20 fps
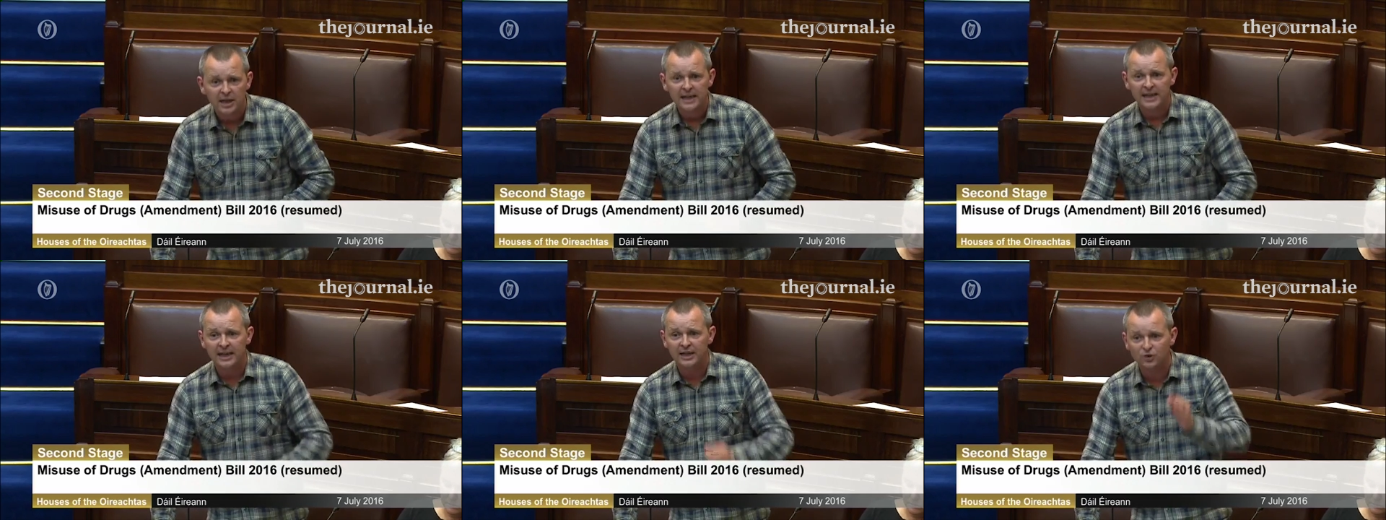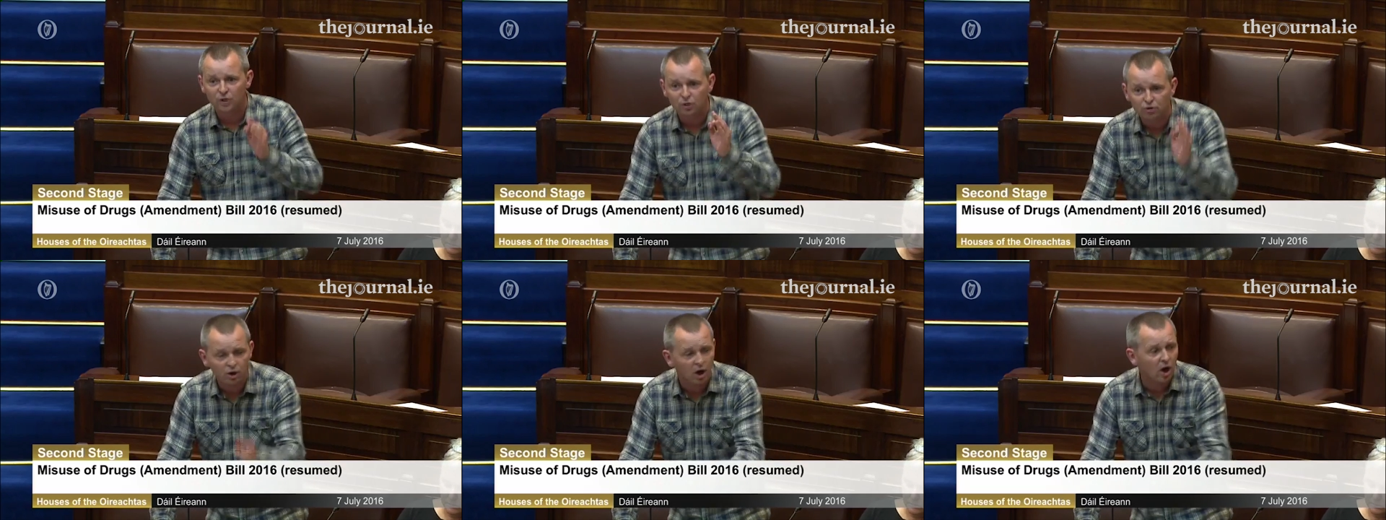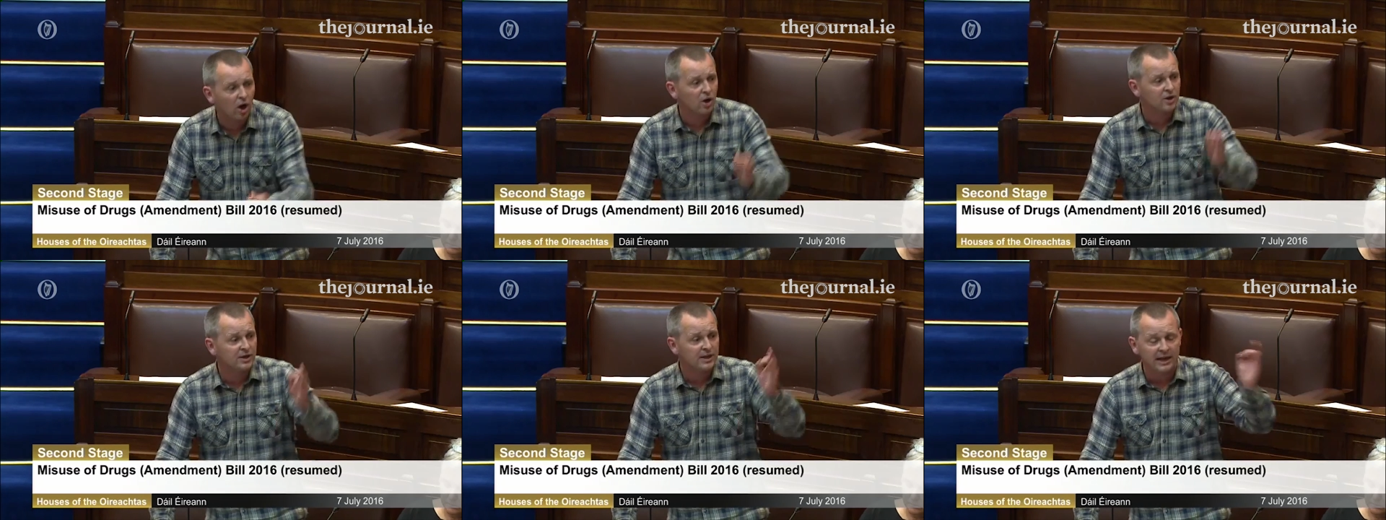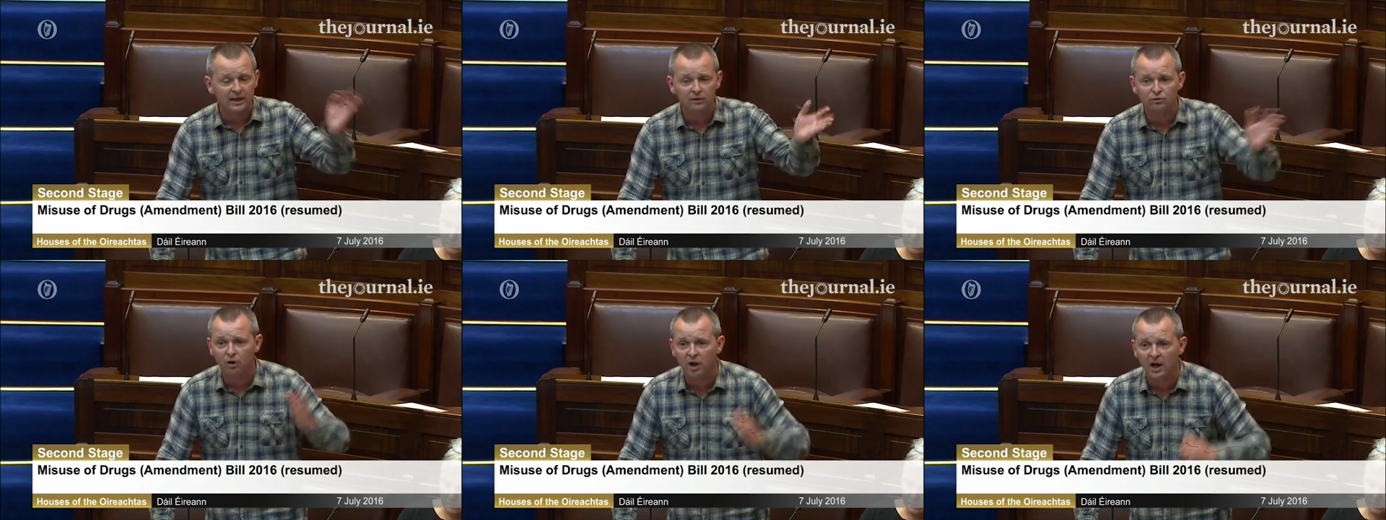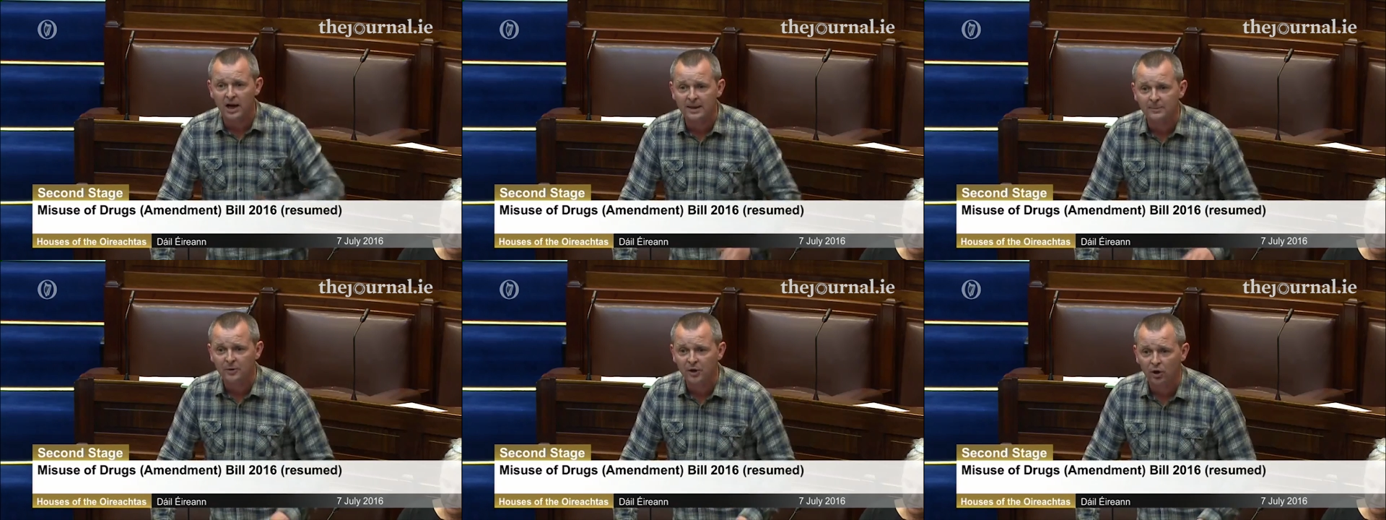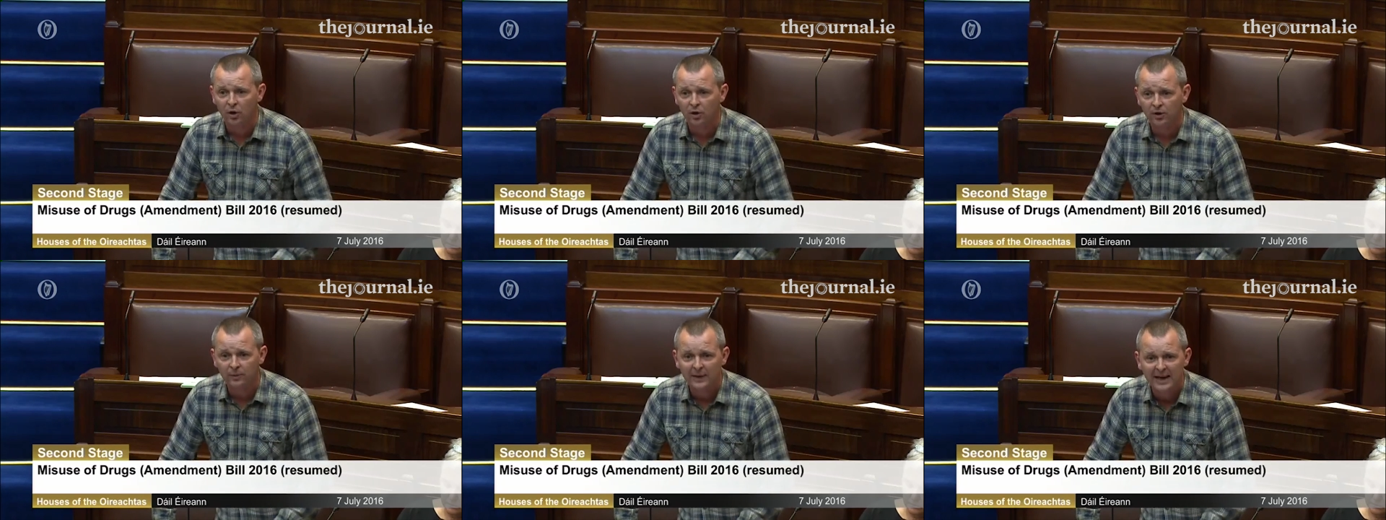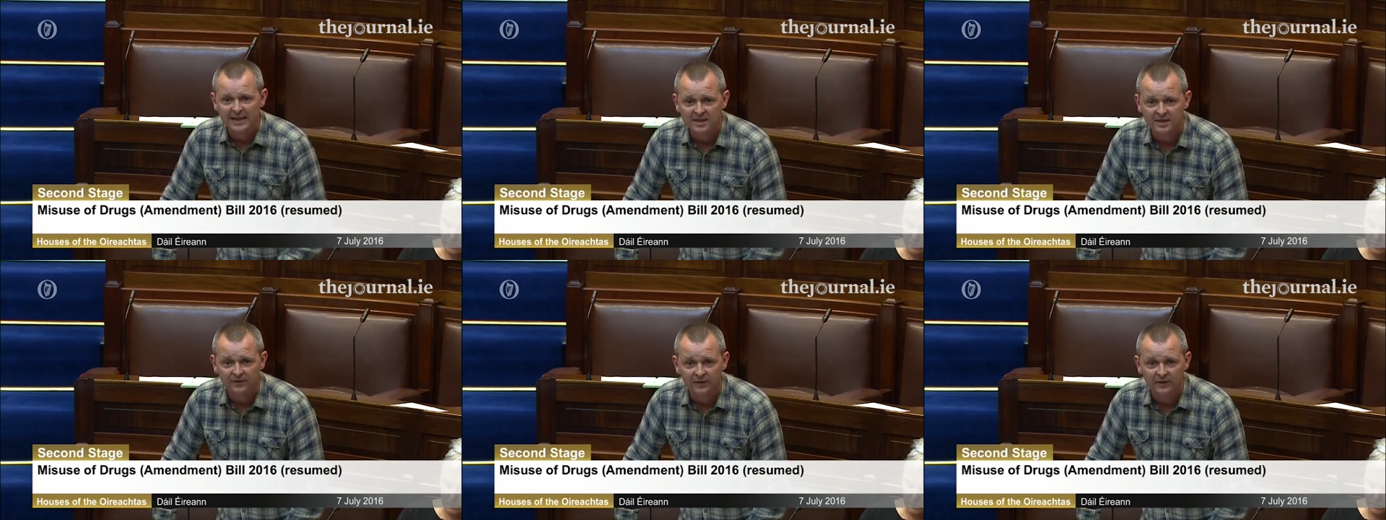into drugs and crime and all the rest